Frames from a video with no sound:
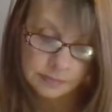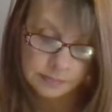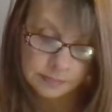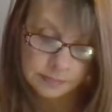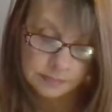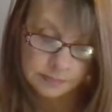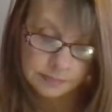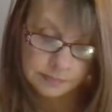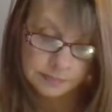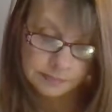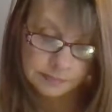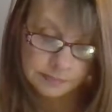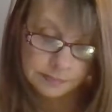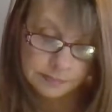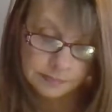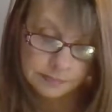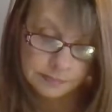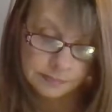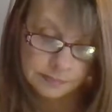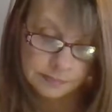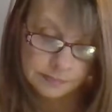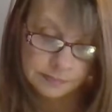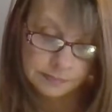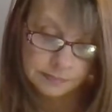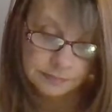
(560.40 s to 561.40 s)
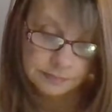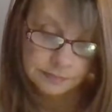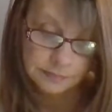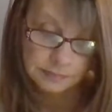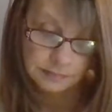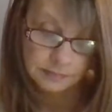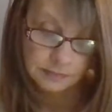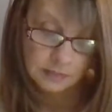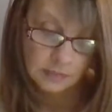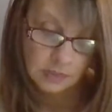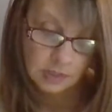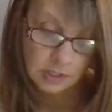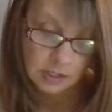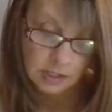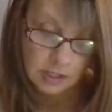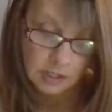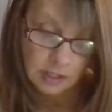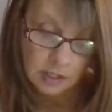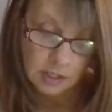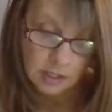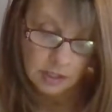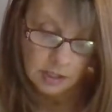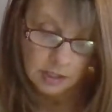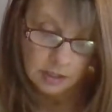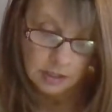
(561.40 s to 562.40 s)

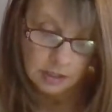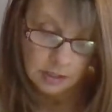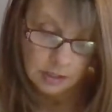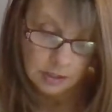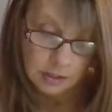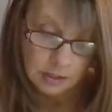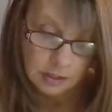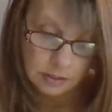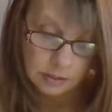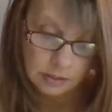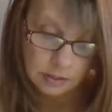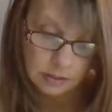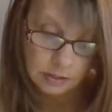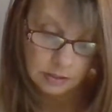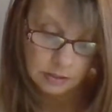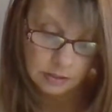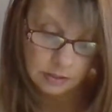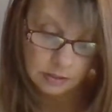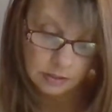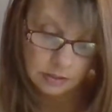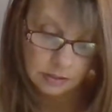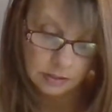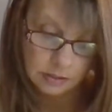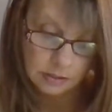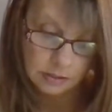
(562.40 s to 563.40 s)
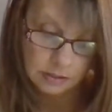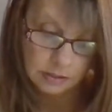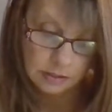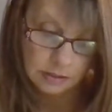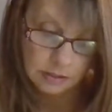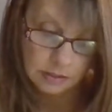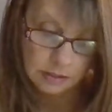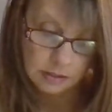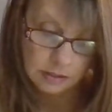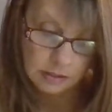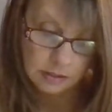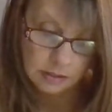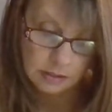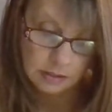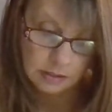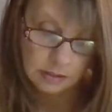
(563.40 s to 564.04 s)
Nothing is said.